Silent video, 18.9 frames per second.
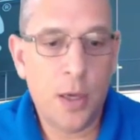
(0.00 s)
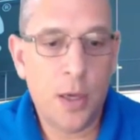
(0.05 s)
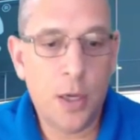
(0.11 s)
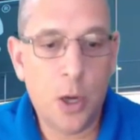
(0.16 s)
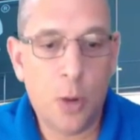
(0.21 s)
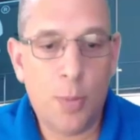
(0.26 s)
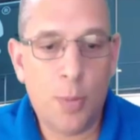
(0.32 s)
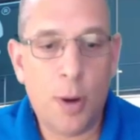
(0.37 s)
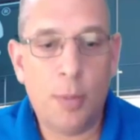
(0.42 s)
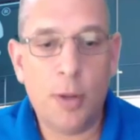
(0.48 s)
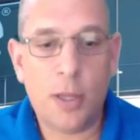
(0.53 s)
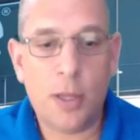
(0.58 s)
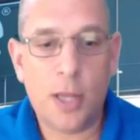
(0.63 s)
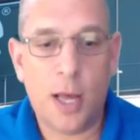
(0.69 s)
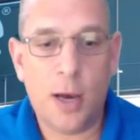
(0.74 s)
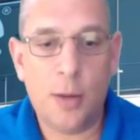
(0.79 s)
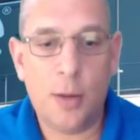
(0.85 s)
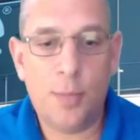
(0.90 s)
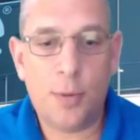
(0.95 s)
No public
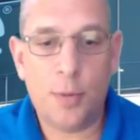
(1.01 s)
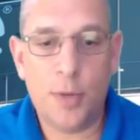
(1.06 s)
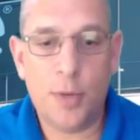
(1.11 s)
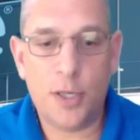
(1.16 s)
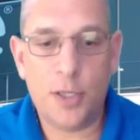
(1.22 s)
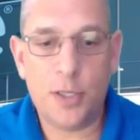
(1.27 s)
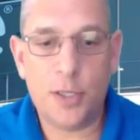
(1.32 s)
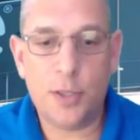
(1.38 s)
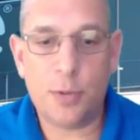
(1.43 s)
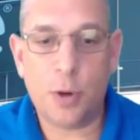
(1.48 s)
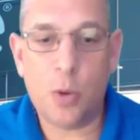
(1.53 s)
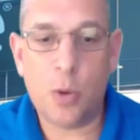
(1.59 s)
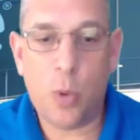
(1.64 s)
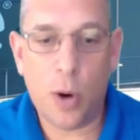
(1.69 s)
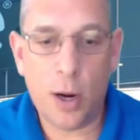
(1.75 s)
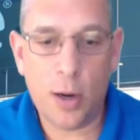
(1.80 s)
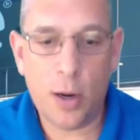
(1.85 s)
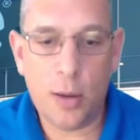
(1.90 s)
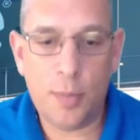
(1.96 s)
cloud permissions
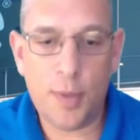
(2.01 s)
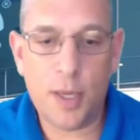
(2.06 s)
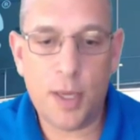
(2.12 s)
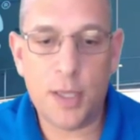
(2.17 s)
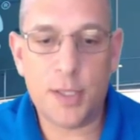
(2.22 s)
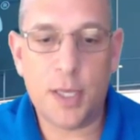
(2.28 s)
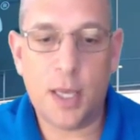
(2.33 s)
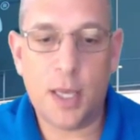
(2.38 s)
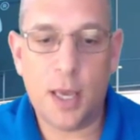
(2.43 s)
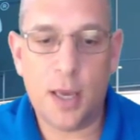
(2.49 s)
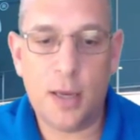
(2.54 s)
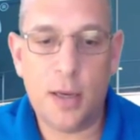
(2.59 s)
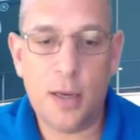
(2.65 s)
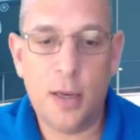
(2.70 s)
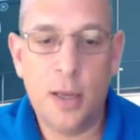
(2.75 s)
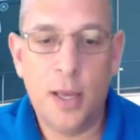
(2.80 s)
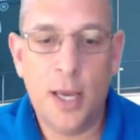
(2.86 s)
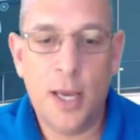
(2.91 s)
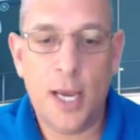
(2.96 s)
required because, again,
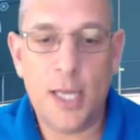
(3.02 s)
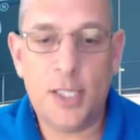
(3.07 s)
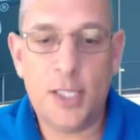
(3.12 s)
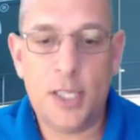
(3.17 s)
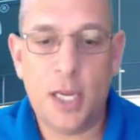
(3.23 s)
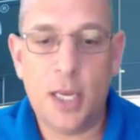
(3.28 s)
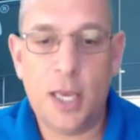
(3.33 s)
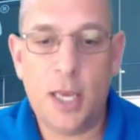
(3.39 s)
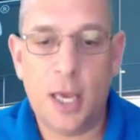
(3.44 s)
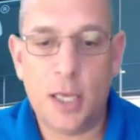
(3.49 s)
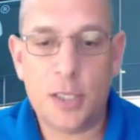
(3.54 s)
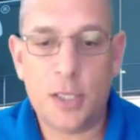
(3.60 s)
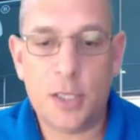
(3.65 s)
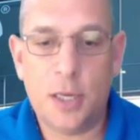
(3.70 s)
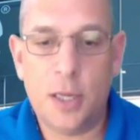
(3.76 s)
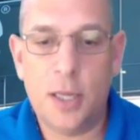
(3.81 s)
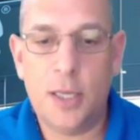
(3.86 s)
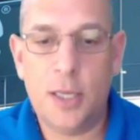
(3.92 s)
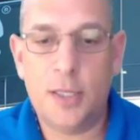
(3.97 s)
H C A
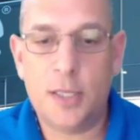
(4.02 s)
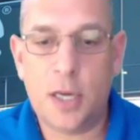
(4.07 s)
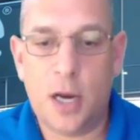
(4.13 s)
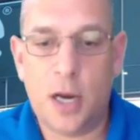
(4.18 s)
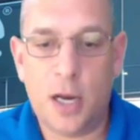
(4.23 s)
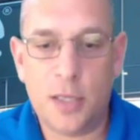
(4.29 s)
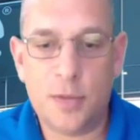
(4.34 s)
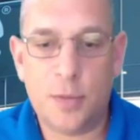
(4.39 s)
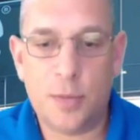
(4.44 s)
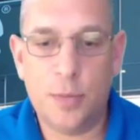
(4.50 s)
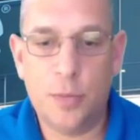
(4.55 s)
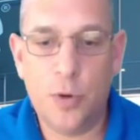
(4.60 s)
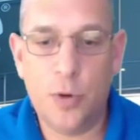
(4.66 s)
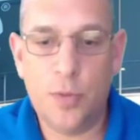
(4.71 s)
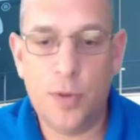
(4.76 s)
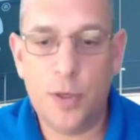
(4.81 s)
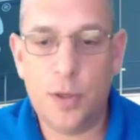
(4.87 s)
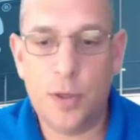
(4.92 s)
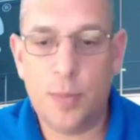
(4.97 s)
calculates costs from
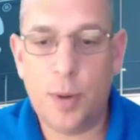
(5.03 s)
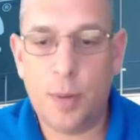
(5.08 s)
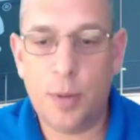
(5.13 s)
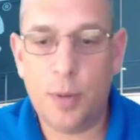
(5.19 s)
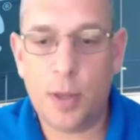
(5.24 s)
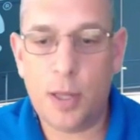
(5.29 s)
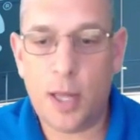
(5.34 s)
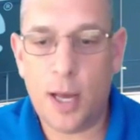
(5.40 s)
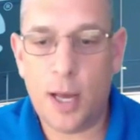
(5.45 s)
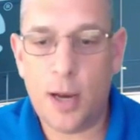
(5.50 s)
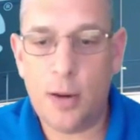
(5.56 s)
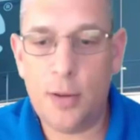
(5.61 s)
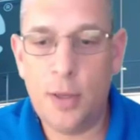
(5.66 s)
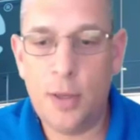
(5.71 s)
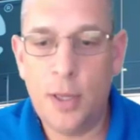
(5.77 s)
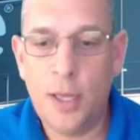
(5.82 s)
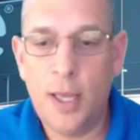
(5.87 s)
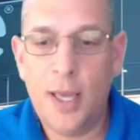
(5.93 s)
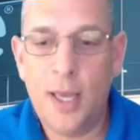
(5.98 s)
moving to public cloud.
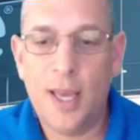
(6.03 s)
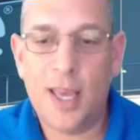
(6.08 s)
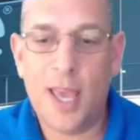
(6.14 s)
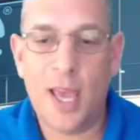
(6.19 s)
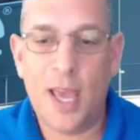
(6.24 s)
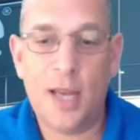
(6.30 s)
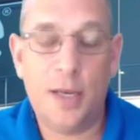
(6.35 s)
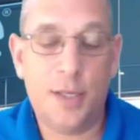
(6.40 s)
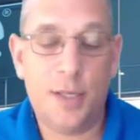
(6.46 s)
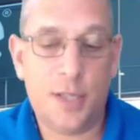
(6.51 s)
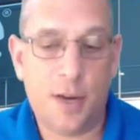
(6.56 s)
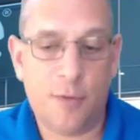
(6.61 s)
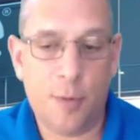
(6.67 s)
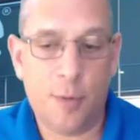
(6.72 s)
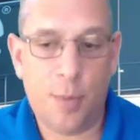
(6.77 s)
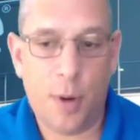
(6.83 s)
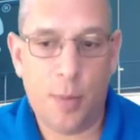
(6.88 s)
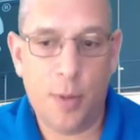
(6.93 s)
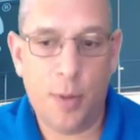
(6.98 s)
It can't
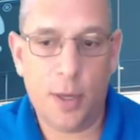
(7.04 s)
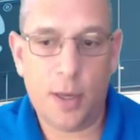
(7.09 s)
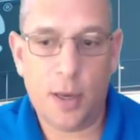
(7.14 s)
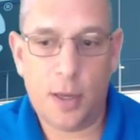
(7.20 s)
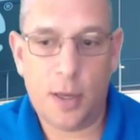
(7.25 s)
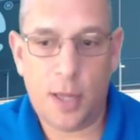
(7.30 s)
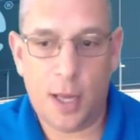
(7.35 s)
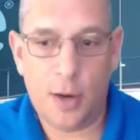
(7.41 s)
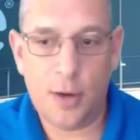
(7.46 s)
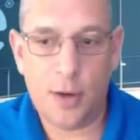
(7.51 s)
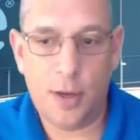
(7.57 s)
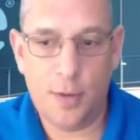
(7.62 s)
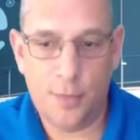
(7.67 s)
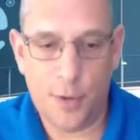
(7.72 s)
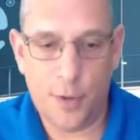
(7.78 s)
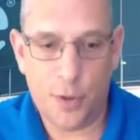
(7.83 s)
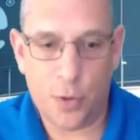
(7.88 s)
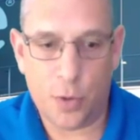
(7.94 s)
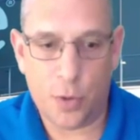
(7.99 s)
discover public cloud
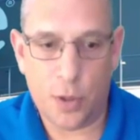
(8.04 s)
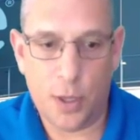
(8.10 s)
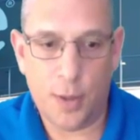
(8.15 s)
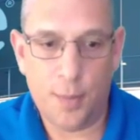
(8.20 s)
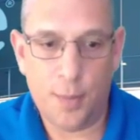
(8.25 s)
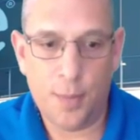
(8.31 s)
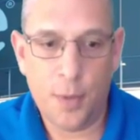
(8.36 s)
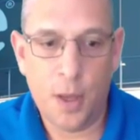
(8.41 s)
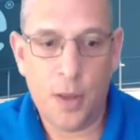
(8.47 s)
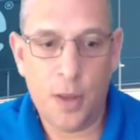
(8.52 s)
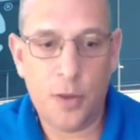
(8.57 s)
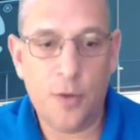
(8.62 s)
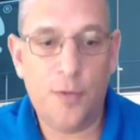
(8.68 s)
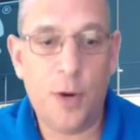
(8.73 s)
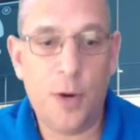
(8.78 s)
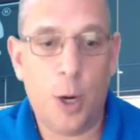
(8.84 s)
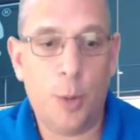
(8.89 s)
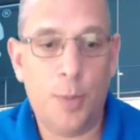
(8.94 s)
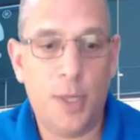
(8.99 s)
inventory, though
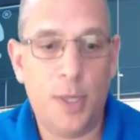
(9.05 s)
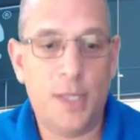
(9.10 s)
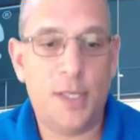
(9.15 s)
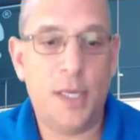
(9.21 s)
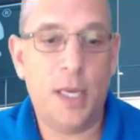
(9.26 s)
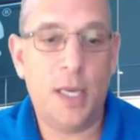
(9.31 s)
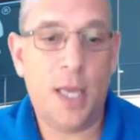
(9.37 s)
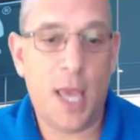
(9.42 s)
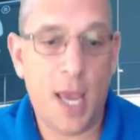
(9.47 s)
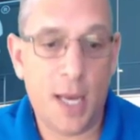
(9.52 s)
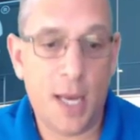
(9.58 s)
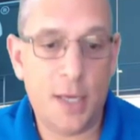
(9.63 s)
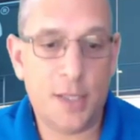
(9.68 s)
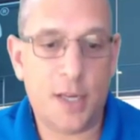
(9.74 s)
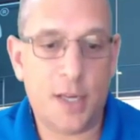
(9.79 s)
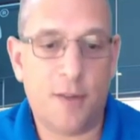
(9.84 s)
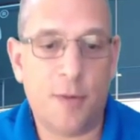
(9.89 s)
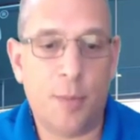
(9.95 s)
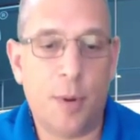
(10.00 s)
V R B C can
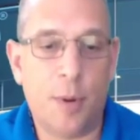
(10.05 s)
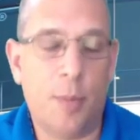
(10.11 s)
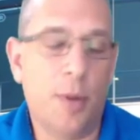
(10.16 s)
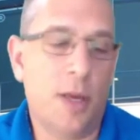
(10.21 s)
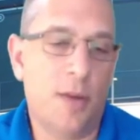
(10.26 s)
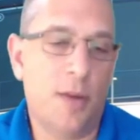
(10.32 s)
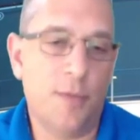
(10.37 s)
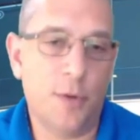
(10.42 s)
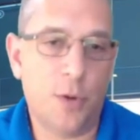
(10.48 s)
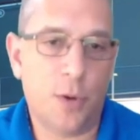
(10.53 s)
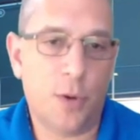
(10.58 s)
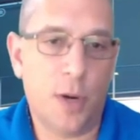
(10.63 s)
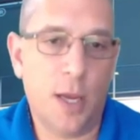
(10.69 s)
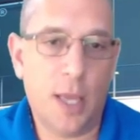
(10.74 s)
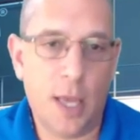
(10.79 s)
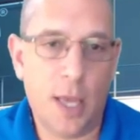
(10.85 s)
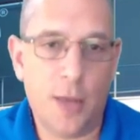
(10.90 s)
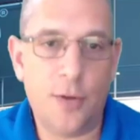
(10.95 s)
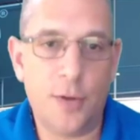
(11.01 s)
discover public inventory.
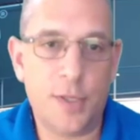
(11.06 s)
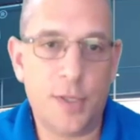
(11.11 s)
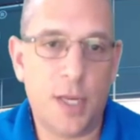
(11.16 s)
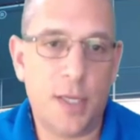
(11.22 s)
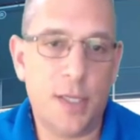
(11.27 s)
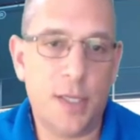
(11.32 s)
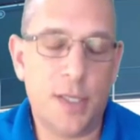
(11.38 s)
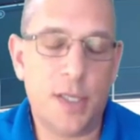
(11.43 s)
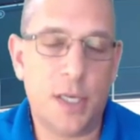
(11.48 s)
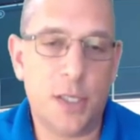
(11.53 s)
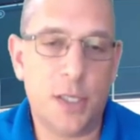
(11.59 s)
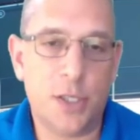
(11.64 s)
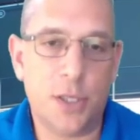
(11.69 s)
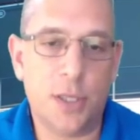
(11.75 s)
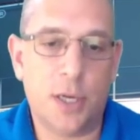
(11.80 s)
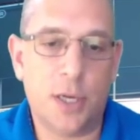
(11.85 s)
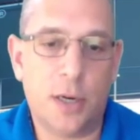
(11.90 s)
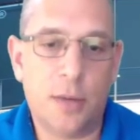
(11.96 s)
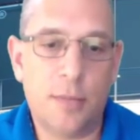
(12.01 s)
Again, there's that
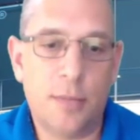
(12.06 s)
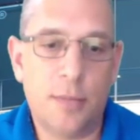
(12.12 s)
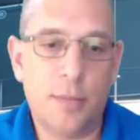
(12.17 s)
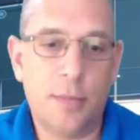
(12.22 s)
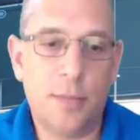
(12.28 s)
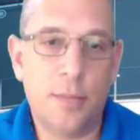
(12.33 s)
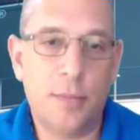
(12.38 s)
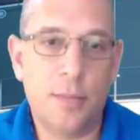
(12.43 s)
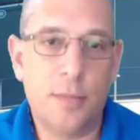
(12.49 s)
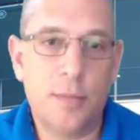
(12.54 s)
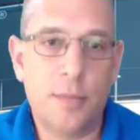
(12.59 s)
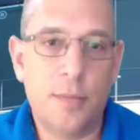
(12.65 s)
distinction there.